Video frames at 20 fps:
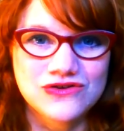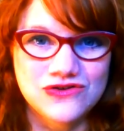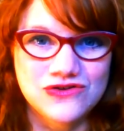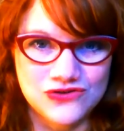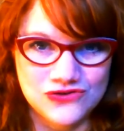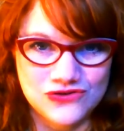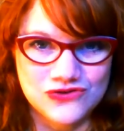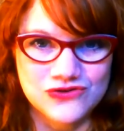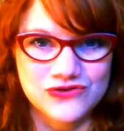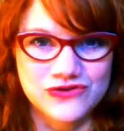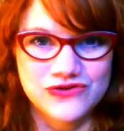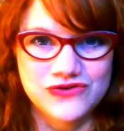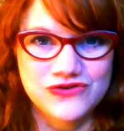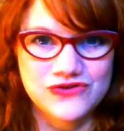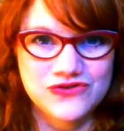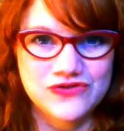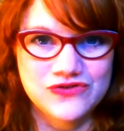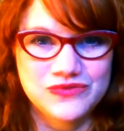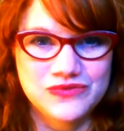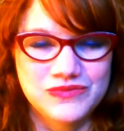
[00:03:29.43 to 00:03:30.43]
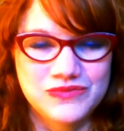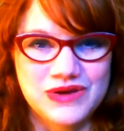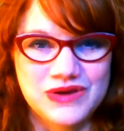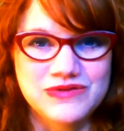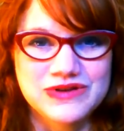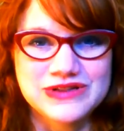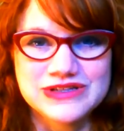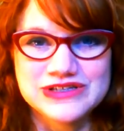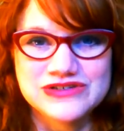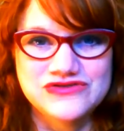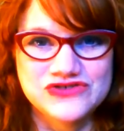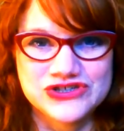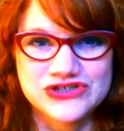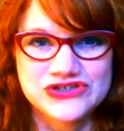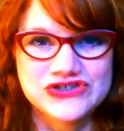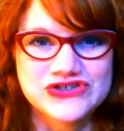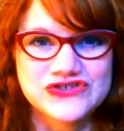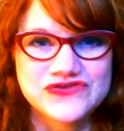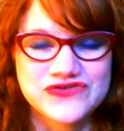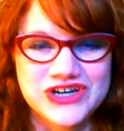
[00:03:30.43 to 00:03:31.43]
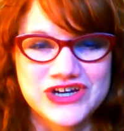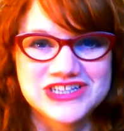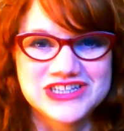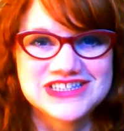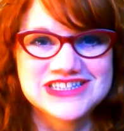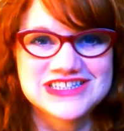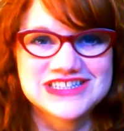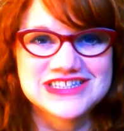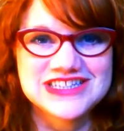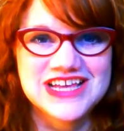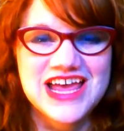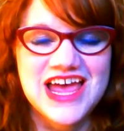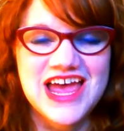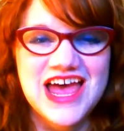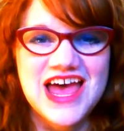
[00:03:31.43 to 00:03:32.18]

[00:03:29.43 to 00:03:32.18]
to yours, my Relig-ish friends,